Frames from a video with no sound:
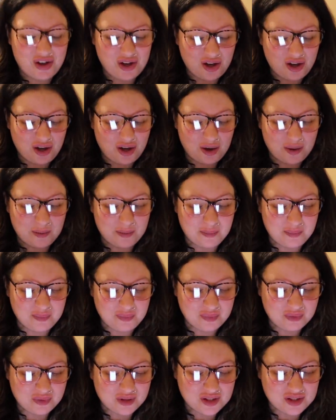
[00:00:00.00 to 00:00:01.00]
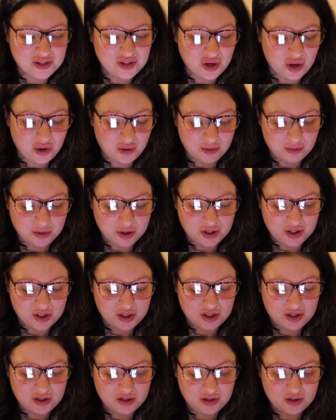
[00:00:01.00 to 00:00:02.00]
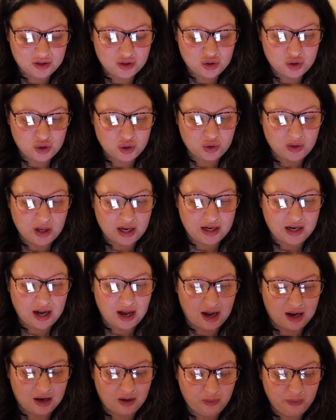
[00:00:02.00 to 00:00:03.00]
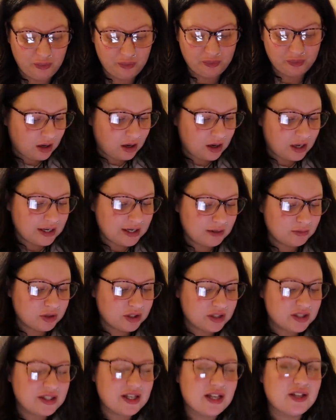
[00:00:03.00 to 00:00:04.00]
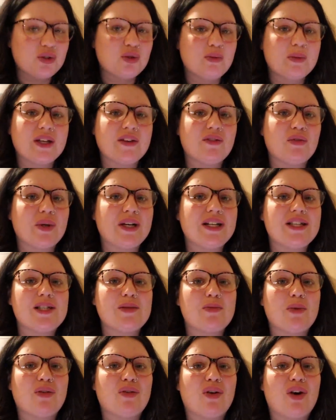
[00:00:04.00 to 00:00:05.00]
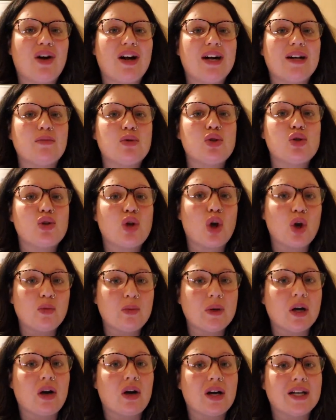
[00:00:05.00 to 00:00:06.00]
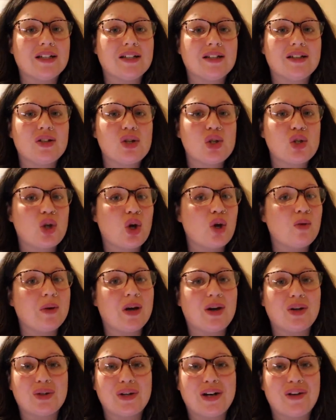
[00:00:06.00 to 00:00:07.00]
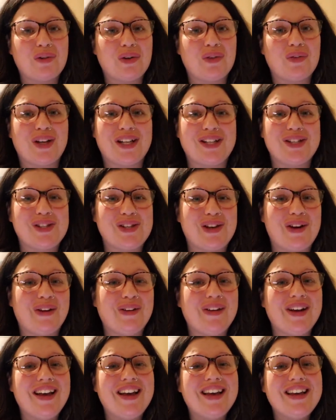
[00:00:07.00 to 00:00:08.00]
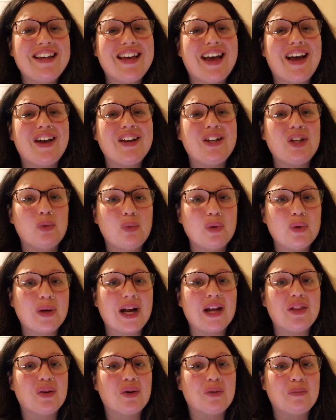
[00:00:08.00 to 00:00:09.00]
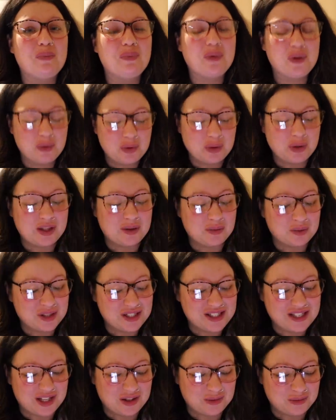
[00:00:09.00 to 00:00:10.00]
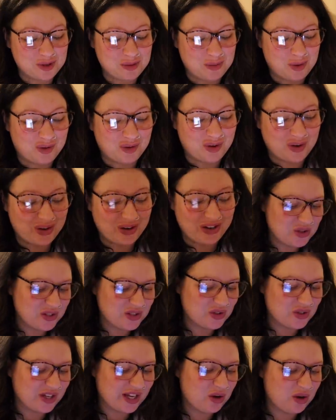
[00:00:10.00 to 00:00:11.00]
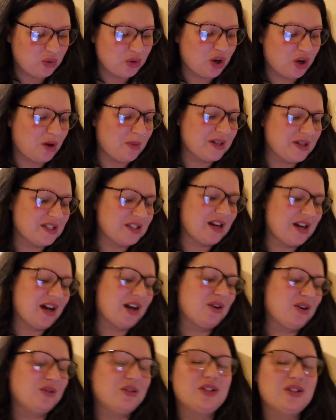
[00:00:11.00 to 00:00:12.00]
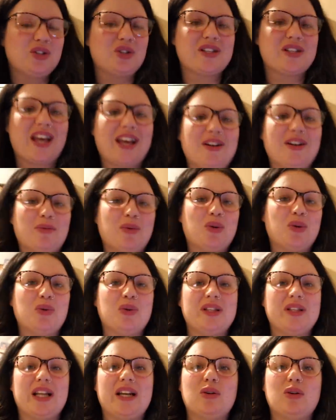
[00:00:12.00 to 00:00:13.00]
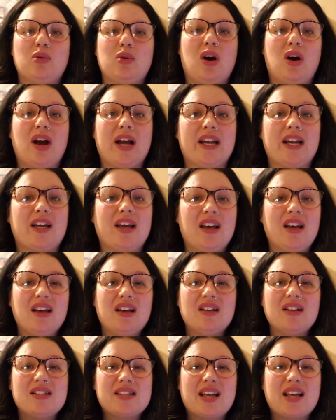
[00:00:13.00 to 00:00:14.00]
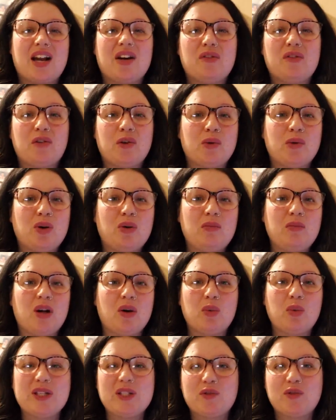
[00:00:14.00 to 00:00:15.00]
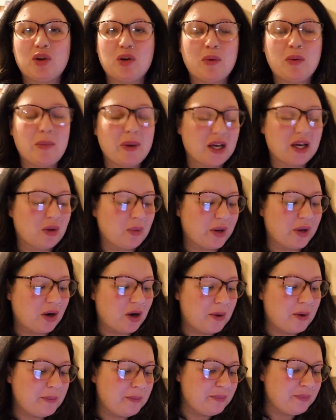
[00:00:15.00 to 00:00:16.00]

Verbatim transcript: Um, so I'm going to do that now. I am going to send all my giveaways tomorrow. I am so behind, so behind on everything. So yeah, you will get them. You will get them. I'm going to send them tomorrow. So it's going to get all the comments now. It's just getting them all. And then it will like scan through them, like whiz through them and pick a winner.